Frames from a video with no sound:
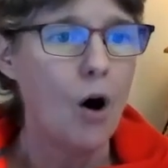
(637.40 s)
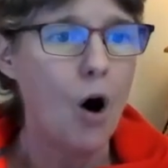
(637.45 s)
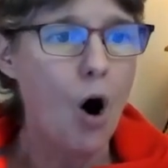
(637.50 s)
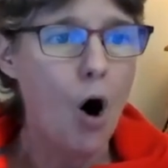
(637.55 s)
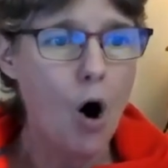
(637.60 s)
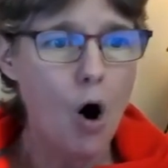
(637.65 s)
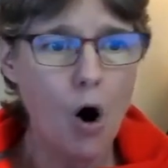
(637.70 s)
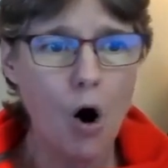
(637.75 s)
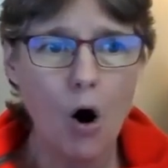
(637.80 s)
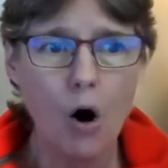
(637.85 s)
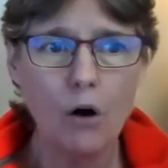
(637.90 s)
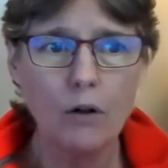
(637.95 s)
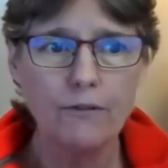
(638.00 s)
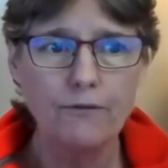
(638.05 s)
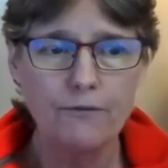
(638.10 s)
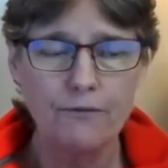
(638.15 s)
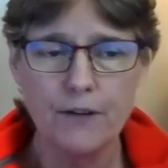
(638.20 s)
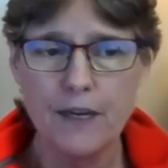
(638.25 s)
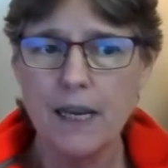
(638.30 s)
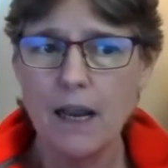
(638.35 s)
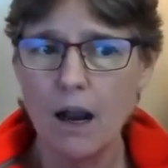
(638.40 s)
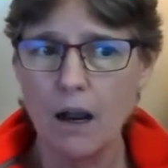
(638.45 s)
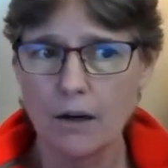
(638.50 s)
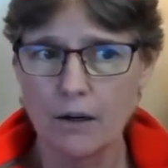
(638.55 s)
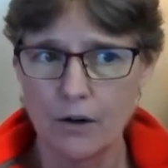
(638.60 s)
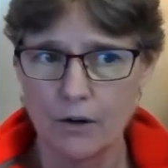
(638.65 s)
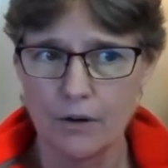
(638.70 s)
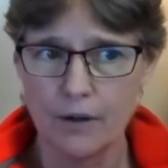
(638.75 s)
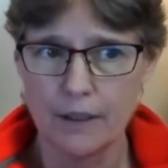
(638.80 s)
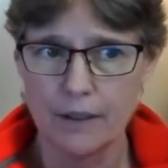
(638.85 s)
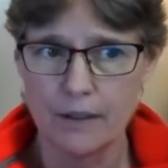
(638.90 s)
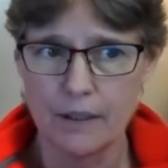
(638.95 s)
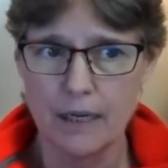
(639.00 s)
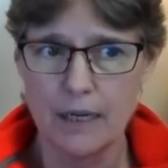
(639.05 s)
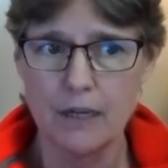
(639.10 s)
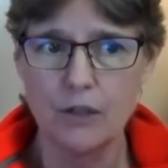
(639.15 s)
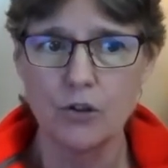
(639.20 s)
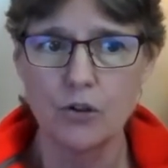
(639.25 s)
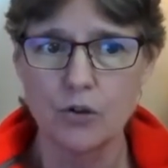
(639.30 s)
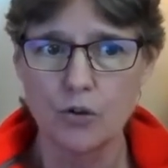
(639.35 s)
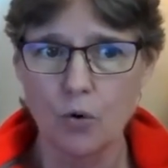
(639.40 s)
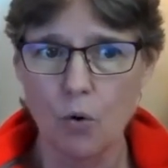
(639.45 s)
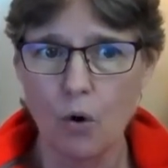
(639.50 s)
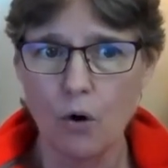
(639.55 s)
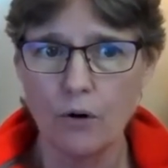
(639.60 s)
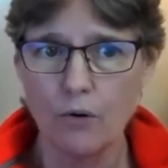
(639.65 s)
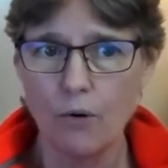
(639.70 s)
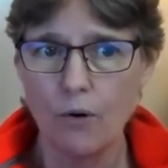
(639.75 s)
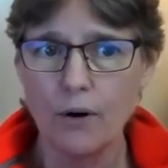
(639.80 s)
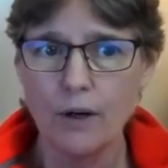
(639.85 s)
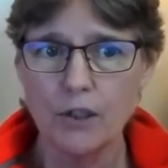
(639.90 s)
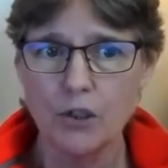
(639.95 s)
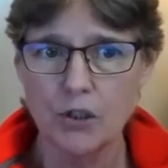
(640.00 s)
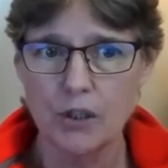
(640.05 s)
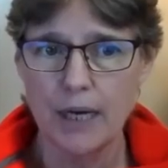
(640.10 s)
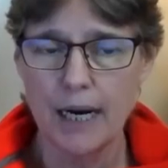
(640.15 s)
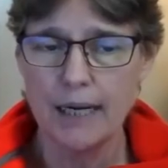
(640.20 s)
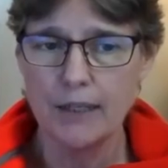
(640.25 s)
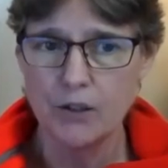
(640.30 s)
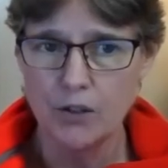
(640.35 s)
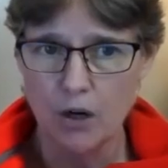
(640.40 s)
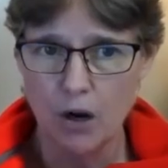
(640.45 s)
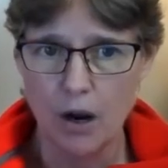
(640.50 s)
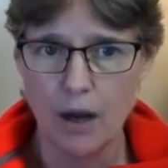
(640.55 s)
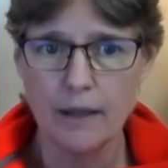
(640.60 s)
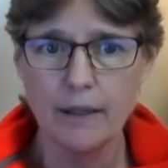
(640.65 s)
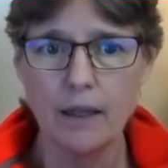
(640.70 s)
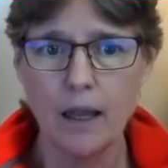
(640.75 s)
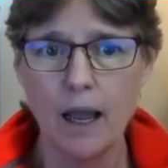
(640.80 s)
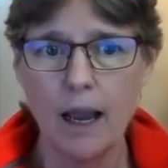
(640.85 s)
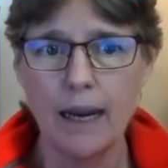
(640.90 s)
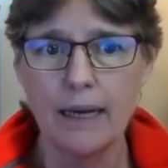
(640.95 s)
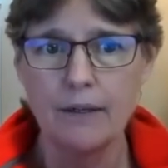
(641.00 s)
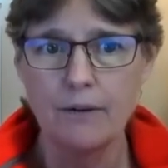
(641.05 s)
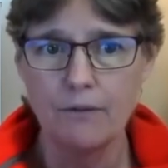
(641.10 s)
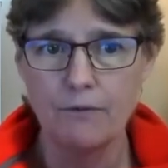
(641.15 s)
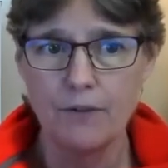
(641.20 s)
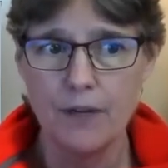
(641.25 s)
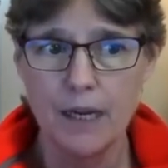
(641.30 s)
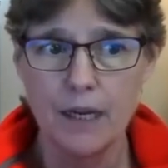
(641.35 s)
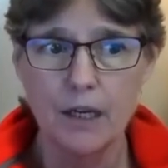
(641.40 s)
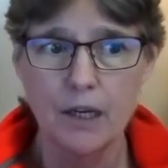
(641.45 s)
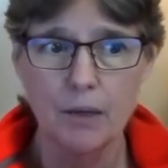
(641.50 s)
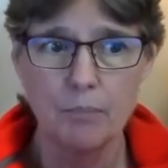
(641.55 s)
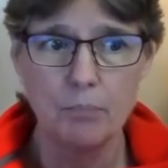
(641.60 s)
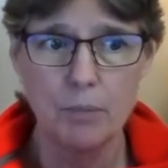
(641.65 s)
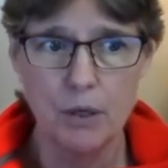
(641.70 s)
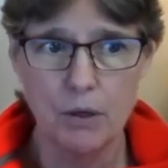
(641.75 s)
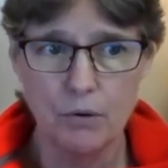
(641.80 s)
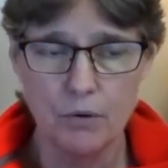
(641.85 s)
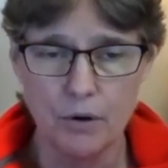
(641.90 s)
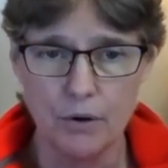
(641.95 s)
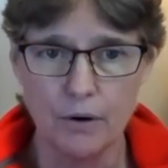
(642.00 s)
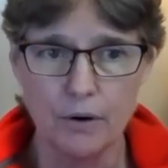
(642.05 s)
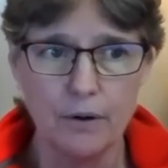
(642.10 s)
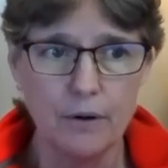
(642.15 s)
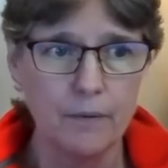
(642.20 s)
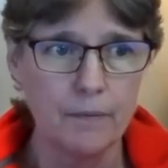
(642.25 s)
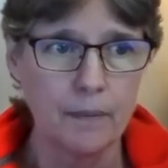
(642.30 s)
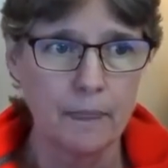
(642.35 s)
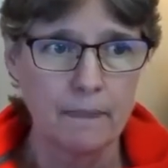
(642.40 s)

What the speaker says: All fiat currency stored or exchanged online via computer